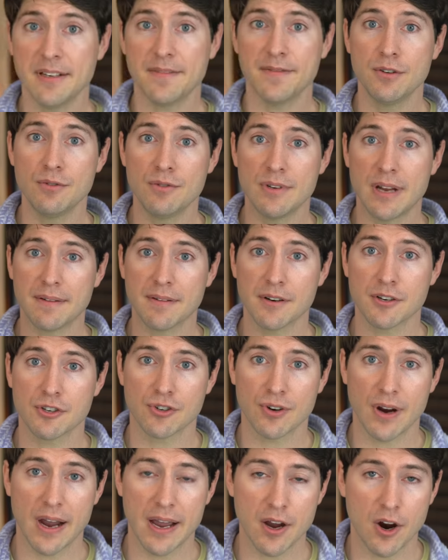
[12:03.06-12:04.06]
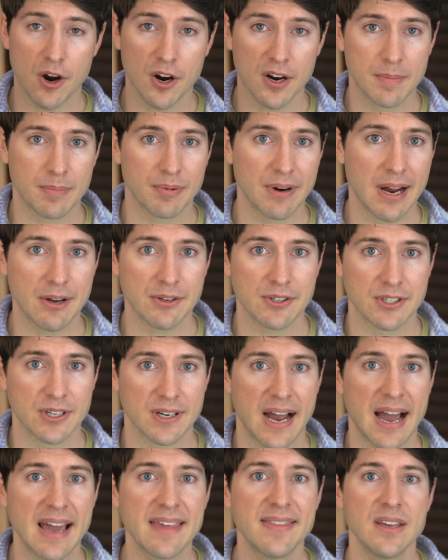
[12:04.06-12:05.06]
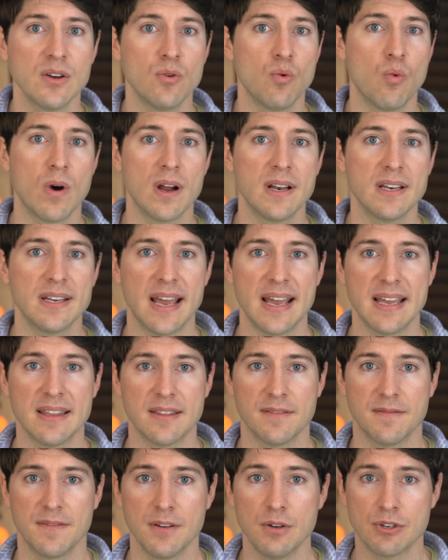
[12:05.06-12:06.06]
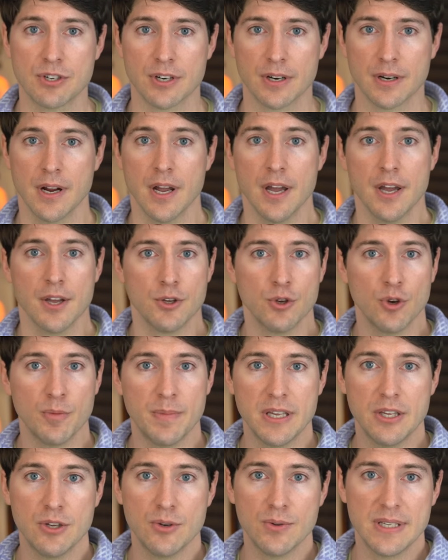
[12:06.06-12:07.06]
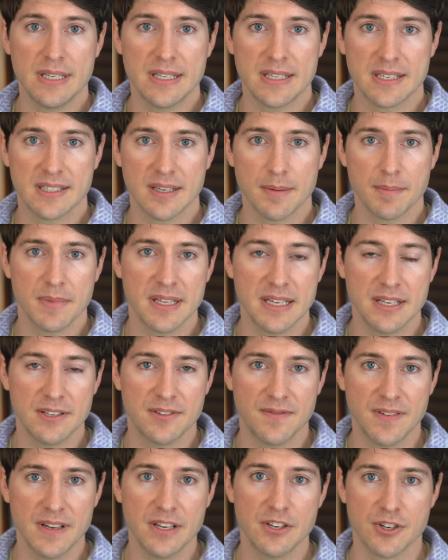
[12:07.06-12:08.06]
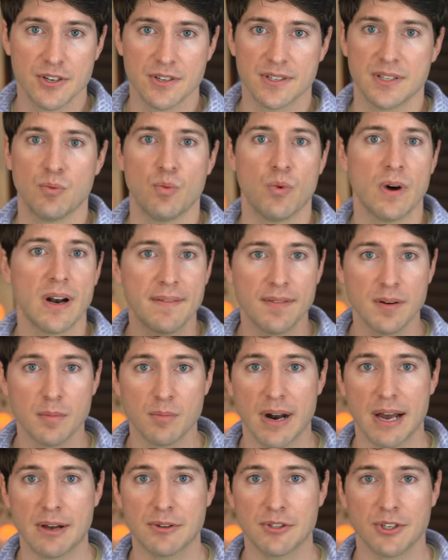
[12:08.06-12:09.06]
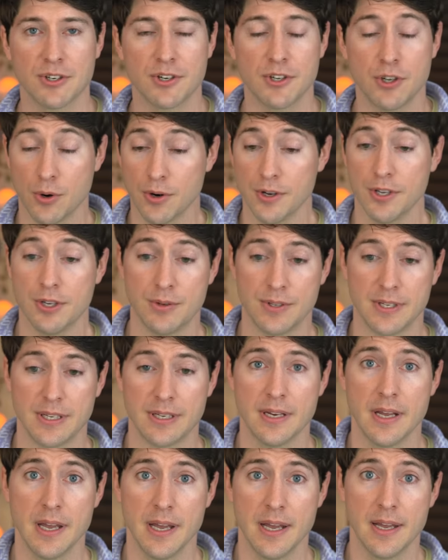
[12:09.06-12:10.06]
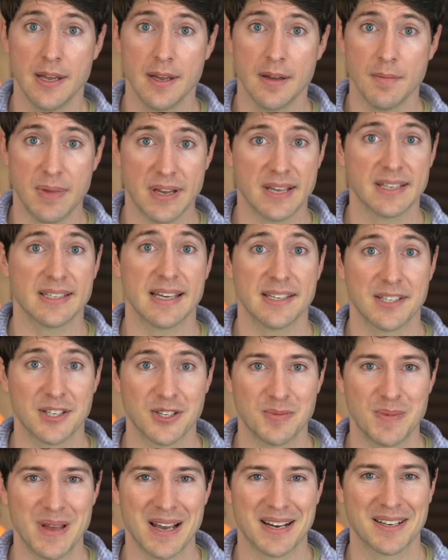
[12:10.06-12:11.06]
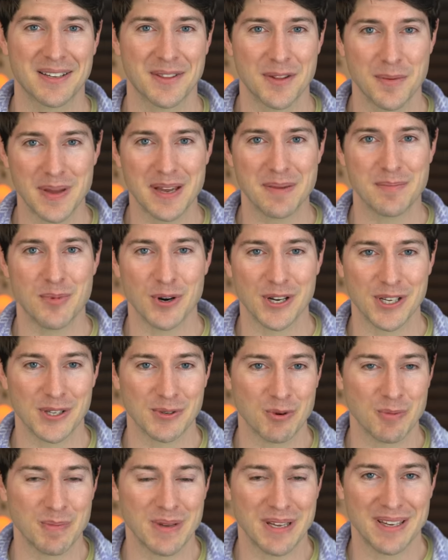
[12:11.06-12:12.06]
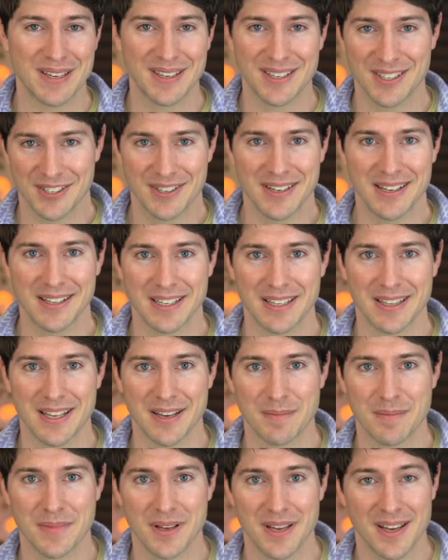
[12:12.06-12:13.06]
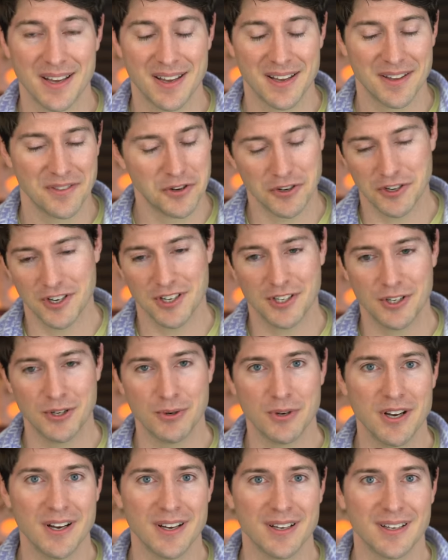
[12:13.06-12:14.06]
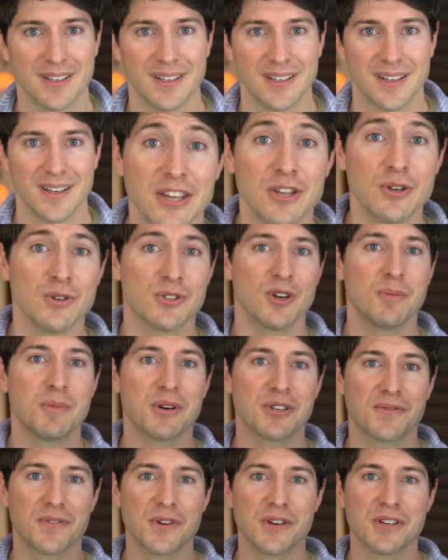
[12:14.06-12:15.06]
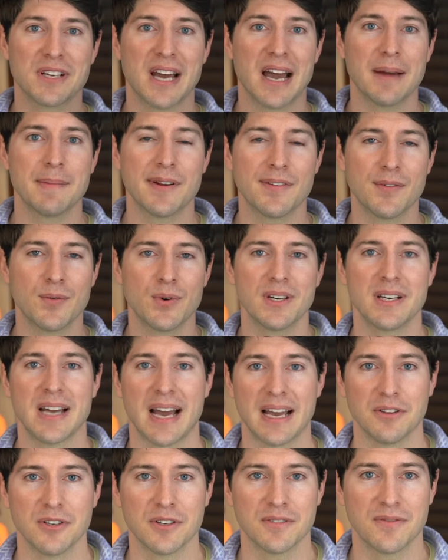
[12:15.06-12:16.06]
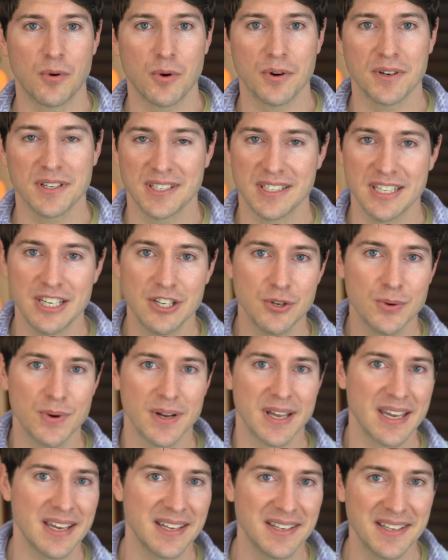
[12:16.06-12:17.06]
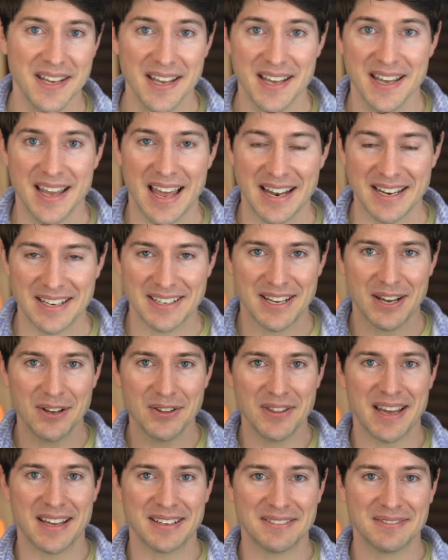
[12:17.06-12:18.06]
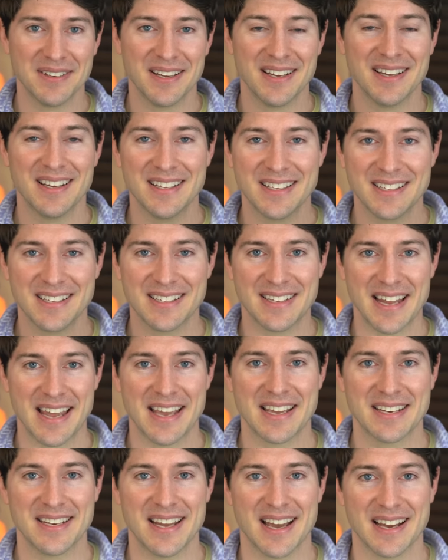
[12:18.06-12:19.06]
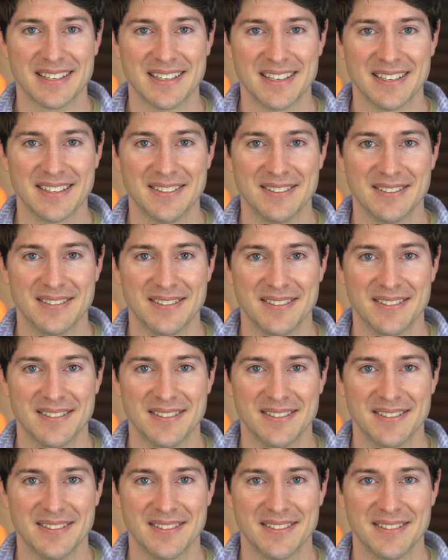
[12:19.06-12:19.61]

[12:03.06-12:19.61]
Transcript: if you never try Arc Browser, I think one day in the future, you'll be using some of these features in whatever browser you're using, because I suspect the big boys will be stealing them. They're just too good. Thank you so much for your time, everyone. I look forward to seeing you again. And until then, stay connected.